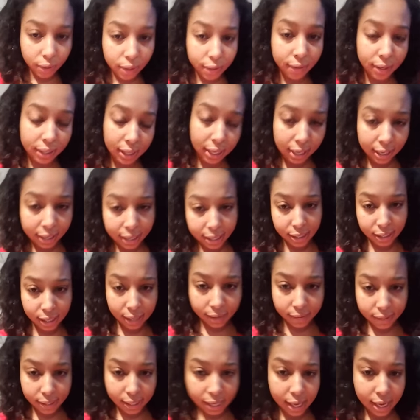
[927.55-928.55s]
everything that
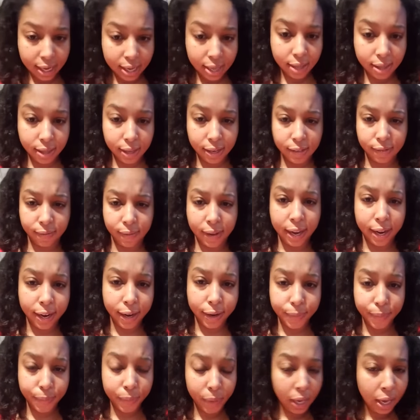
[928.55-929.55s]
y'all said thus
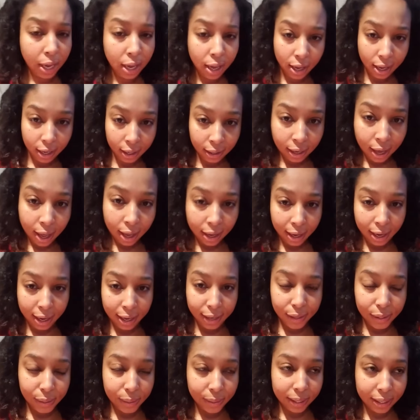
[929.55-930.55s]
far, and y'all
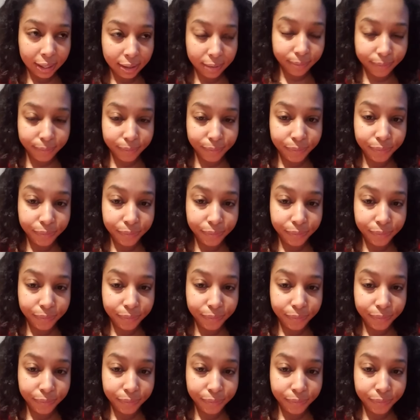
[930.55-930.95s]
can't do it.